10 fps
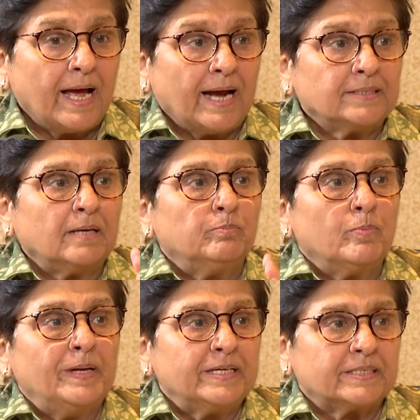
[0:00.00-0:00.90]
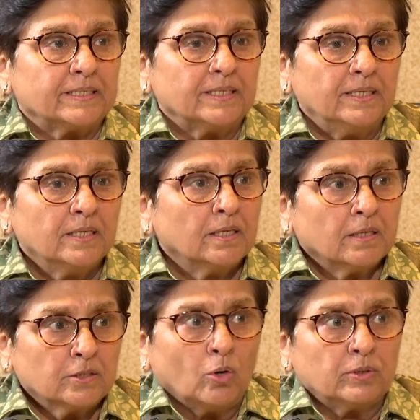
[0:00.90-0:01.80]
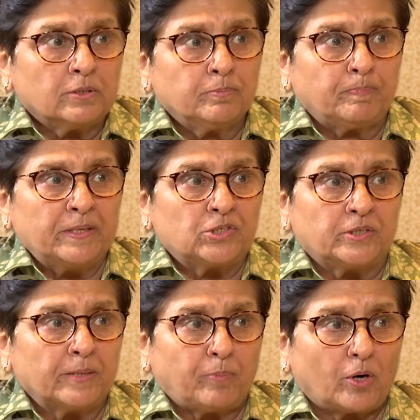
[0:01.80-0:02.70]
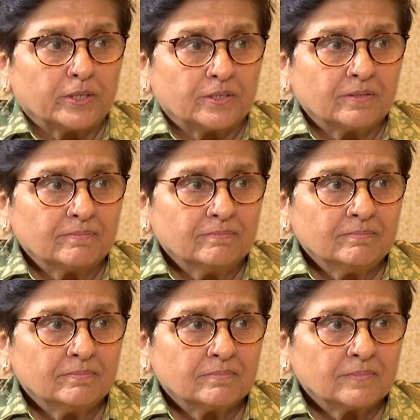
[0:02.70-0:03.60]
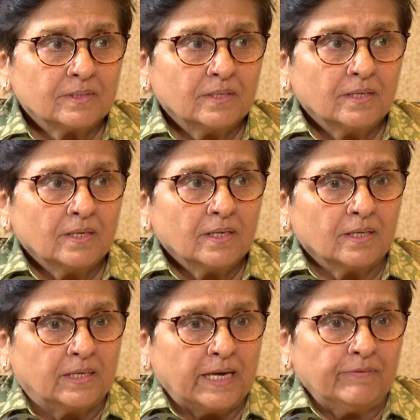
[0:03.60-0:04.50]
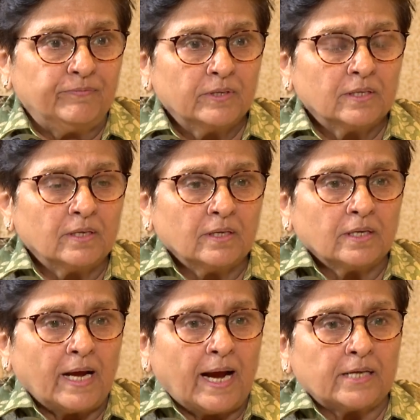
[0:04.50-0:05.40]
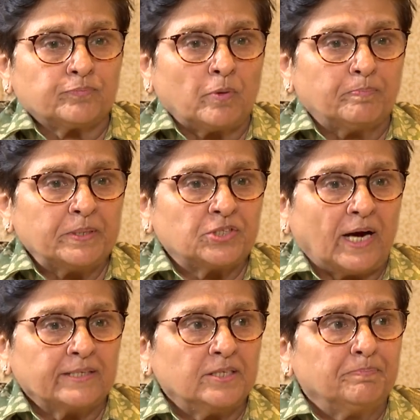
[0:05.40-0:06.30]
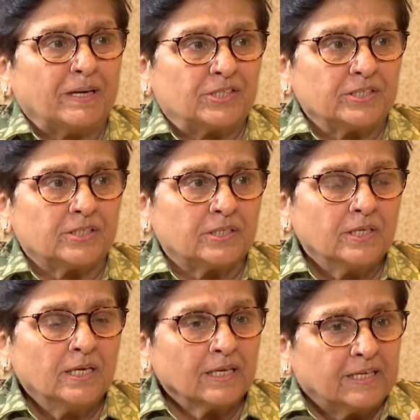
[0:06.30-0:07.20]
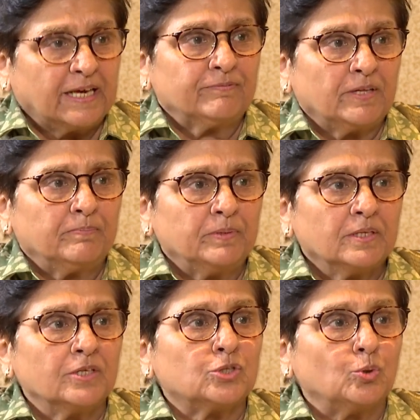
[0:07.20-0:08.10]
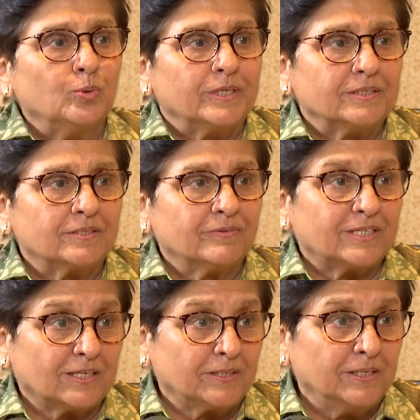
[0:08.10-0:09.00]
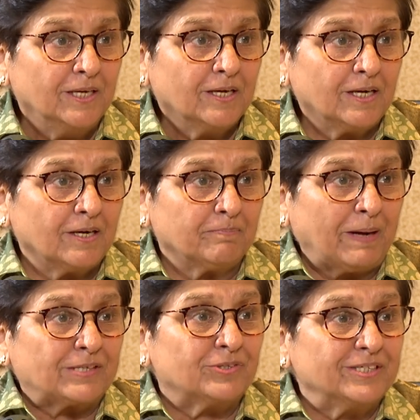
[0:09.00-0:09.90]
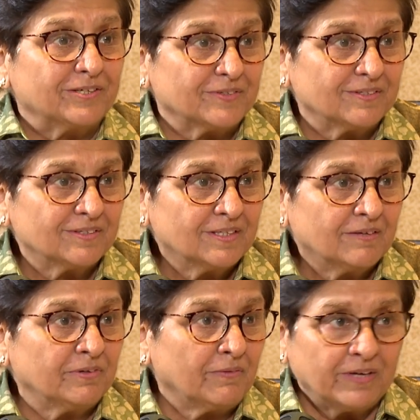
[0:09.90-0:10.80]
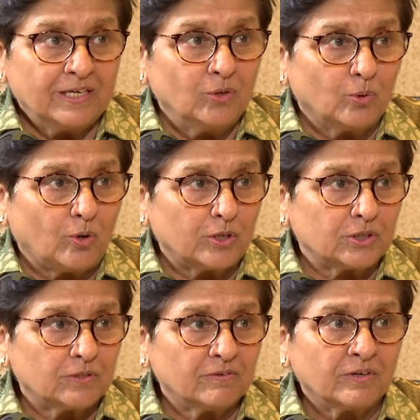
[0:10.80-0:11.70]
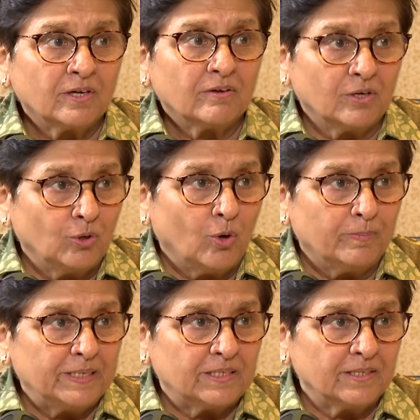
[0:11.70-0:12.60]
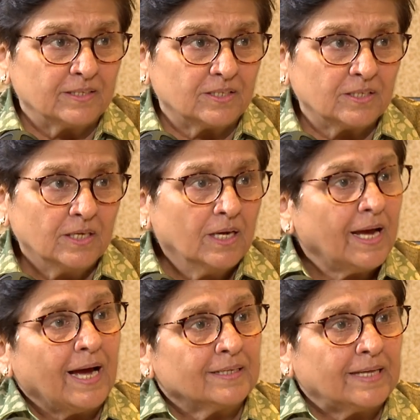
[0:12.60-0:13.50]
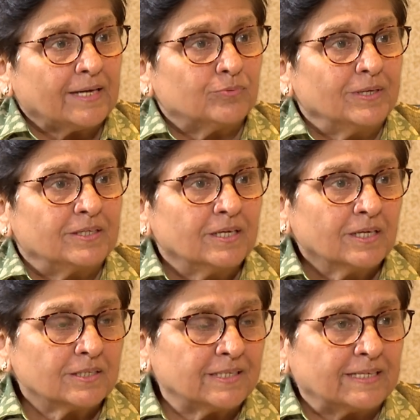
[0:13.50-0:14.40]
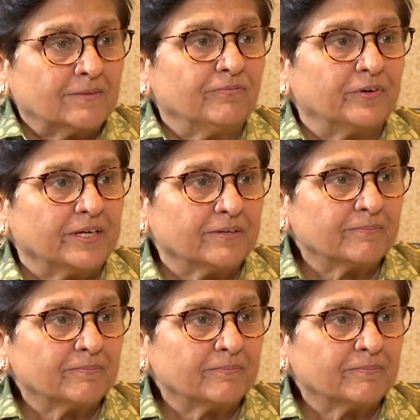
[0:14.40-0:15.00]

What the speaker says: And that mobility, don't pinch their pocket. Give, as from panchayati budgets, give them the scooties, which are the battery driven. They are very low cost, low maintenance, and that will set them free.